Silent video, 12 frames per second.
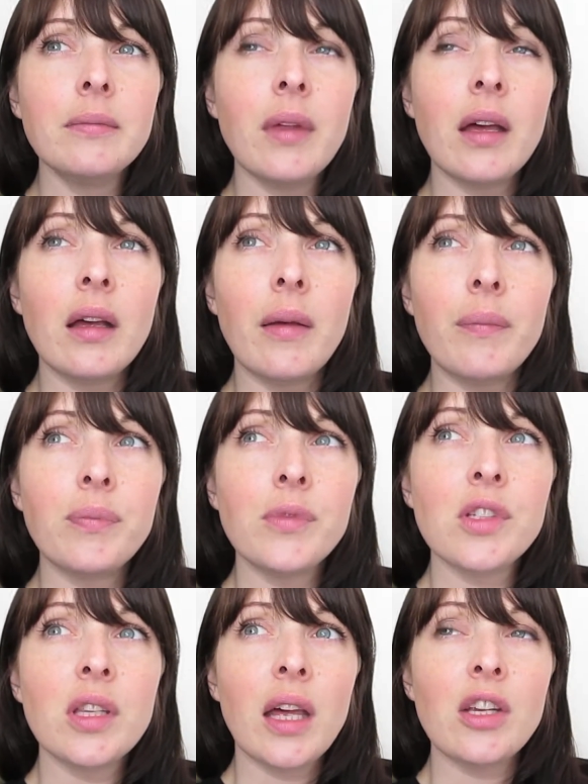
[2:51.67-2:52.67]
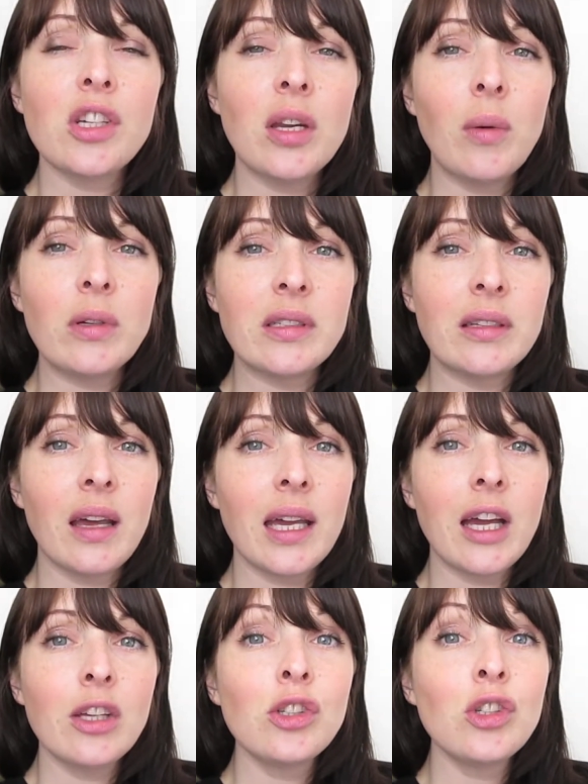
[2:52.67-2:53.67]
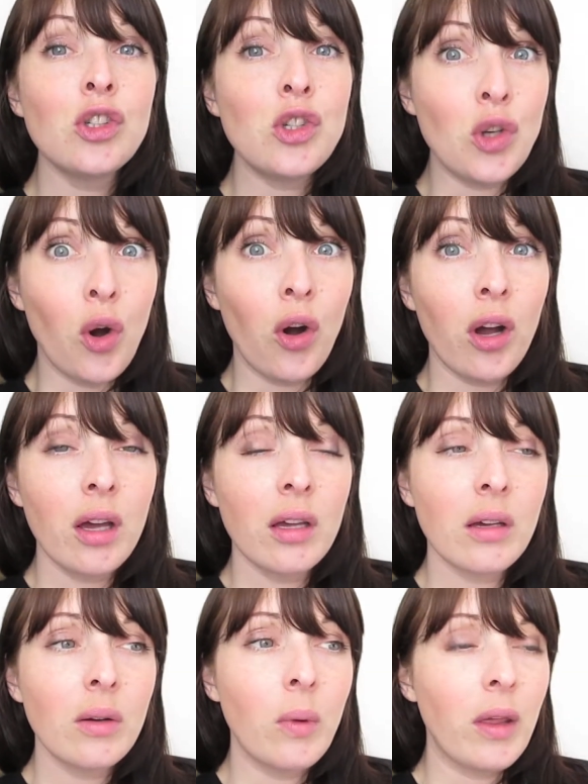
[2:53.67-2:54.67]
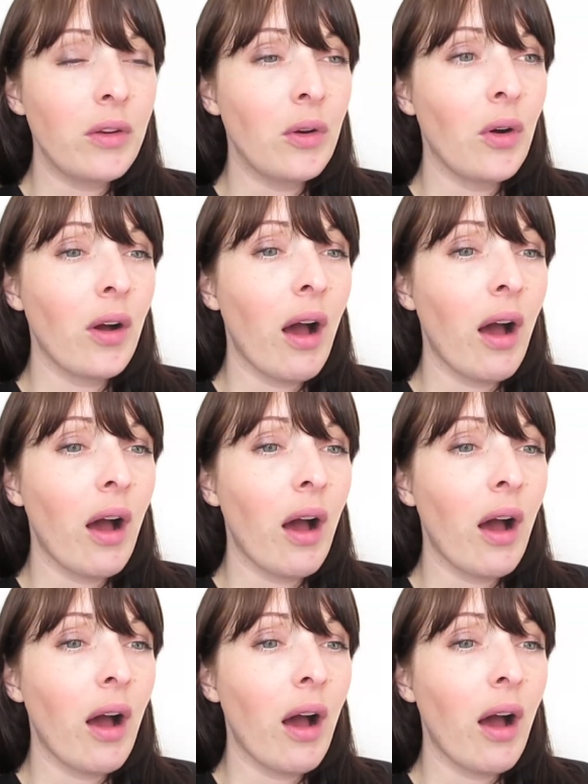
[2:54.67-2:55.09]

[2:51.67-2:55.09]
so that she wasn't like stuck with no